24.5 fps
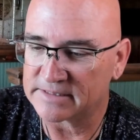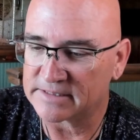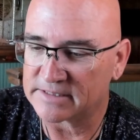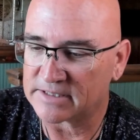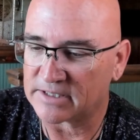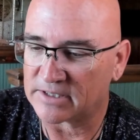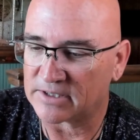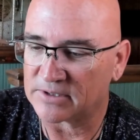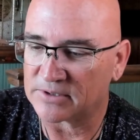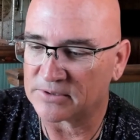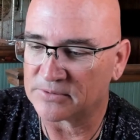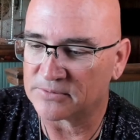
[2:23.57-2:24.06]

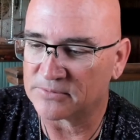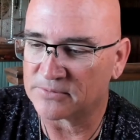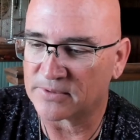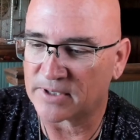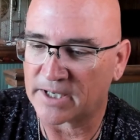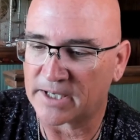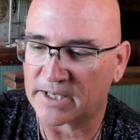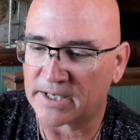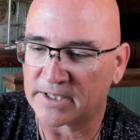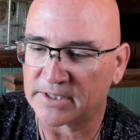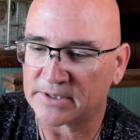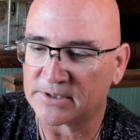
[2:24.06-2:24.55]

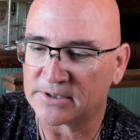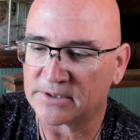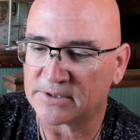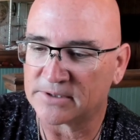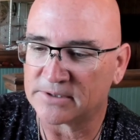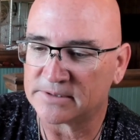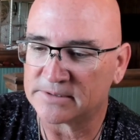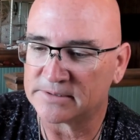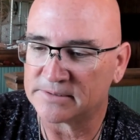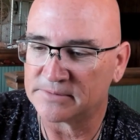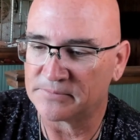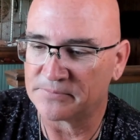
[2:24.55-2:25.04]

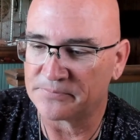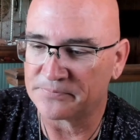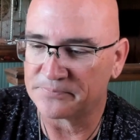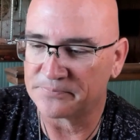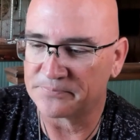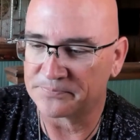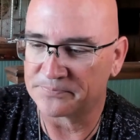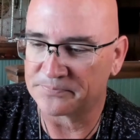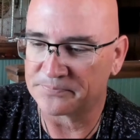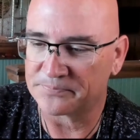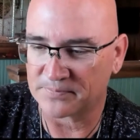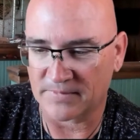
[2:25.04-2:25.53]
Colorado.
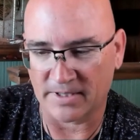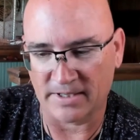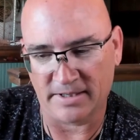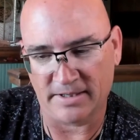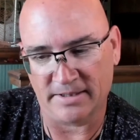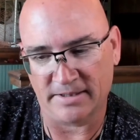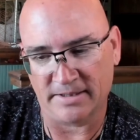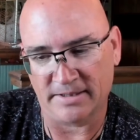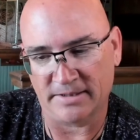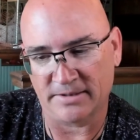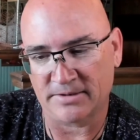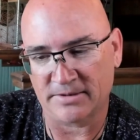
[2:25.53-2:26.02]

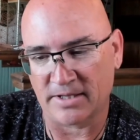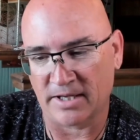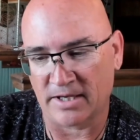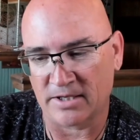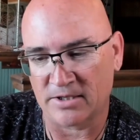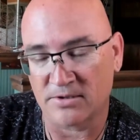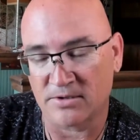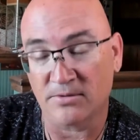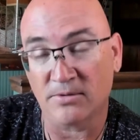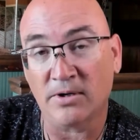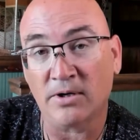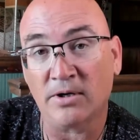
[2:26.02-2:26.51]
Uh,
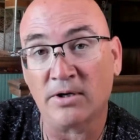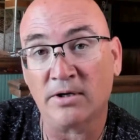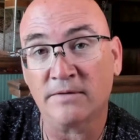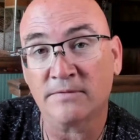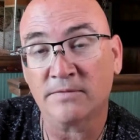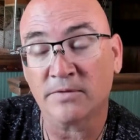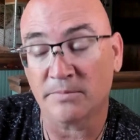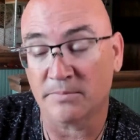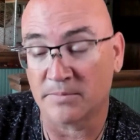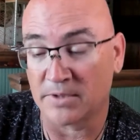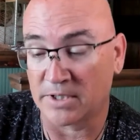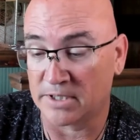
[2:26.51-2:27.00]
thank you all
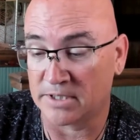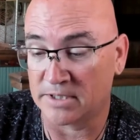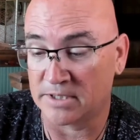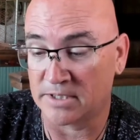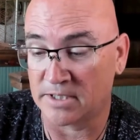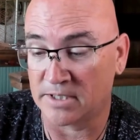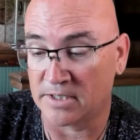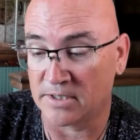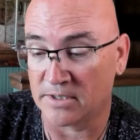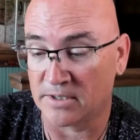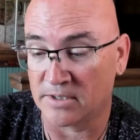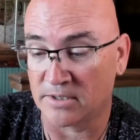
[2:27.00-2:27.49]
for being
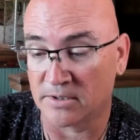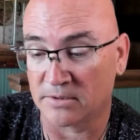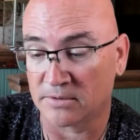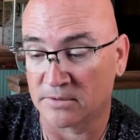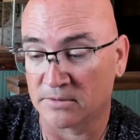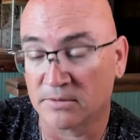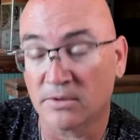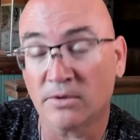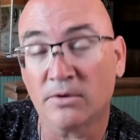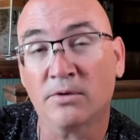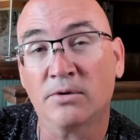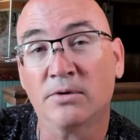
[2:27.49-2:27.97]
here.
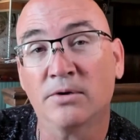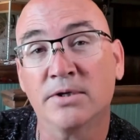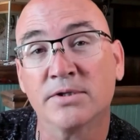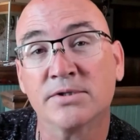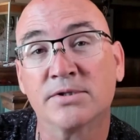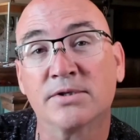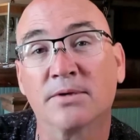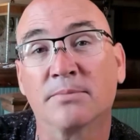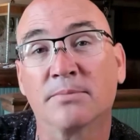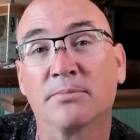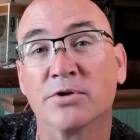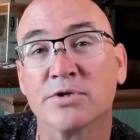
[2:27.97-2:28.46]

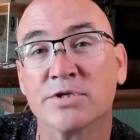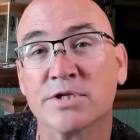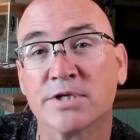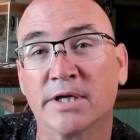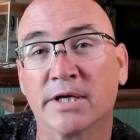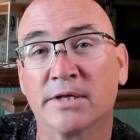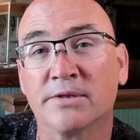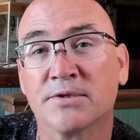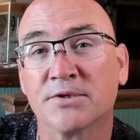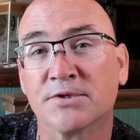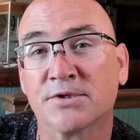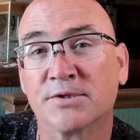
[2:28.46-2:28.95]
Always
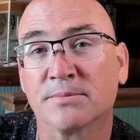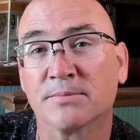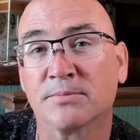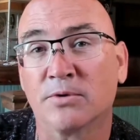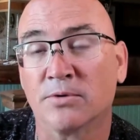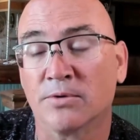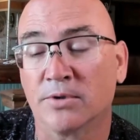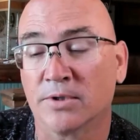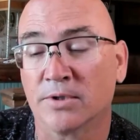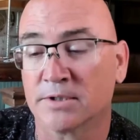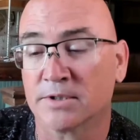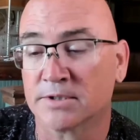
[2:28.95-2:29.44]
appreciate the
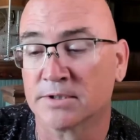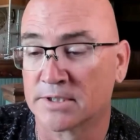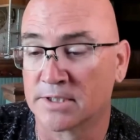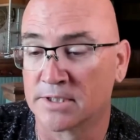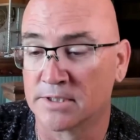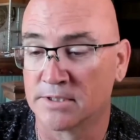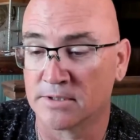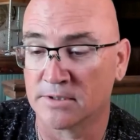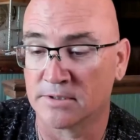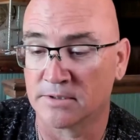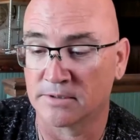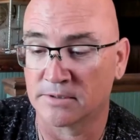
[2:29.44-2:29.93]
support
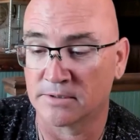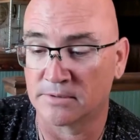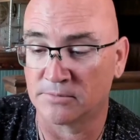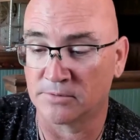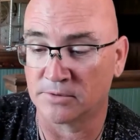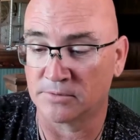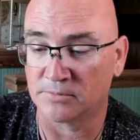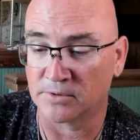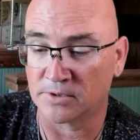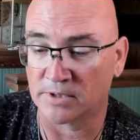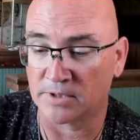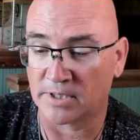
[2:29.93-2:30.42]
here
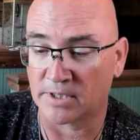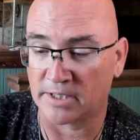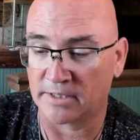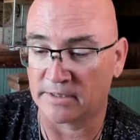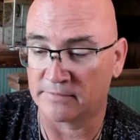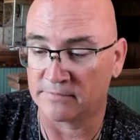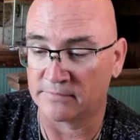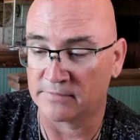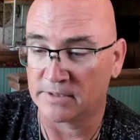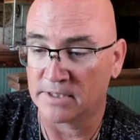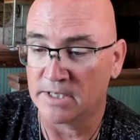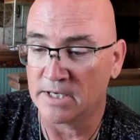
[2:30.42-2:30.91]
when we're
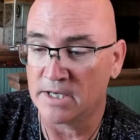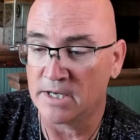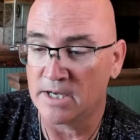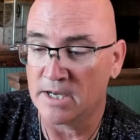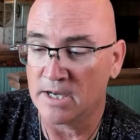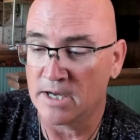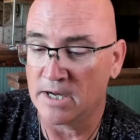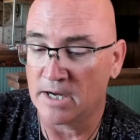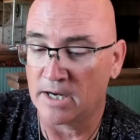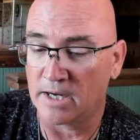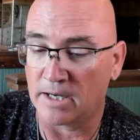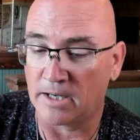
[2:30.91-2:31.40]
live.
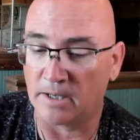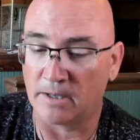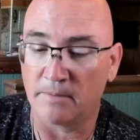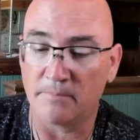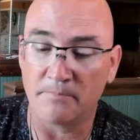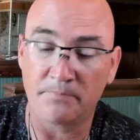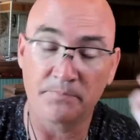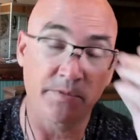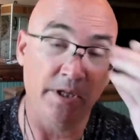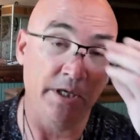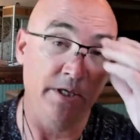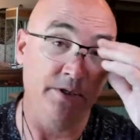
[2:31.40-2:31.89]

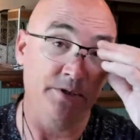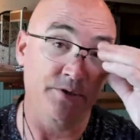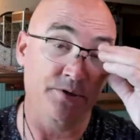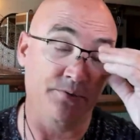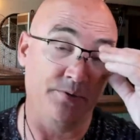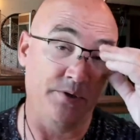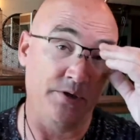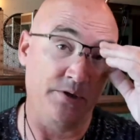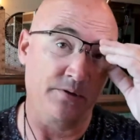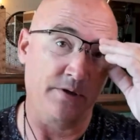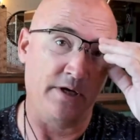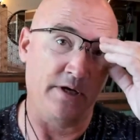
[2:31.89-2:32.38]
Um, so,
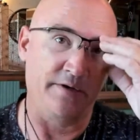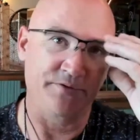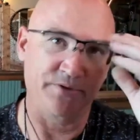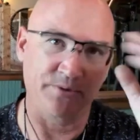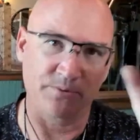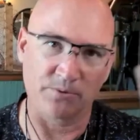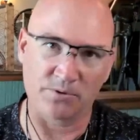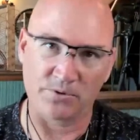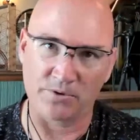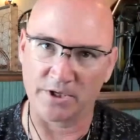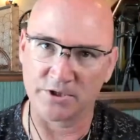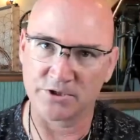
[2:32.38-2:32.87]
we do have
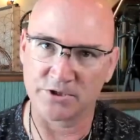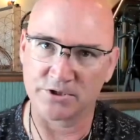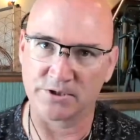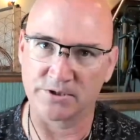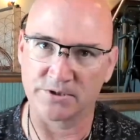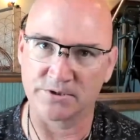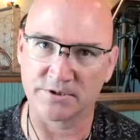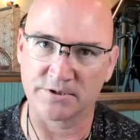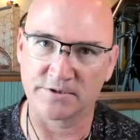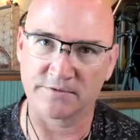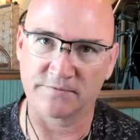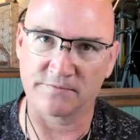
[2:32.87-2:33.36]
some
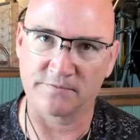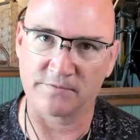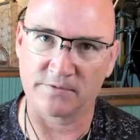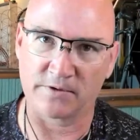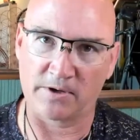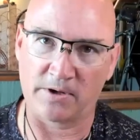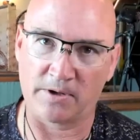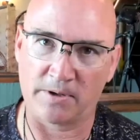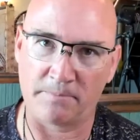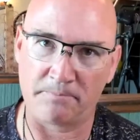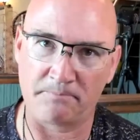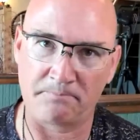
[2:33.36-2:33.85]
questions
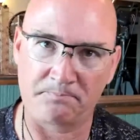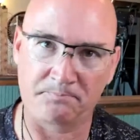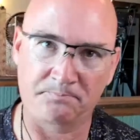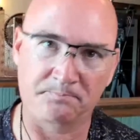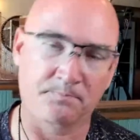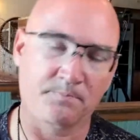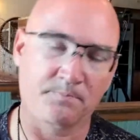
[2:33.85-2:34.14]
from